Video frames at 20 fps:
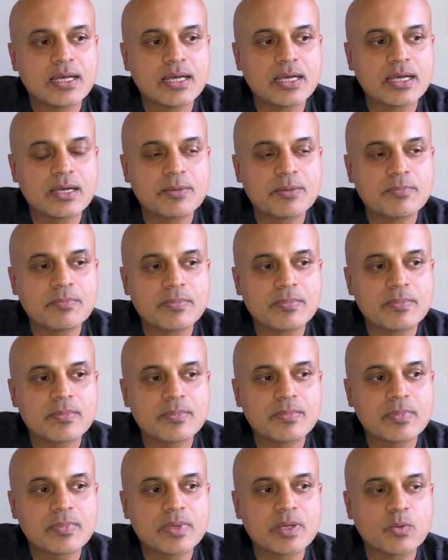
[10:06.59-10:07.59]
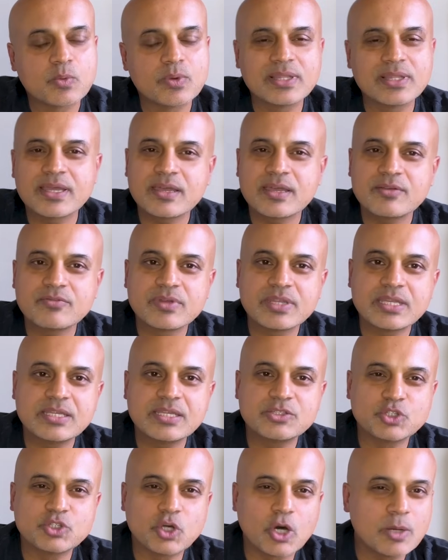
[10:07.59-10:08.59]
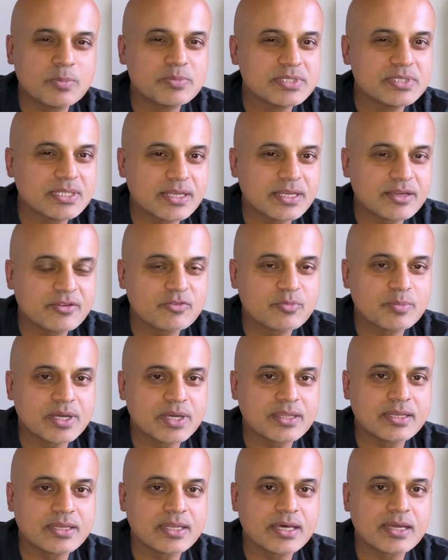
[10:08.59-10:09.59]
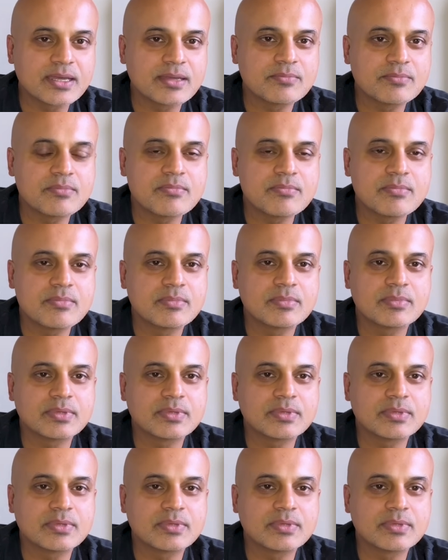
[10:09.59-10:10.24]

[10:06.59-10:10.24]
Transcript: Um, will they have any jobs left by the time,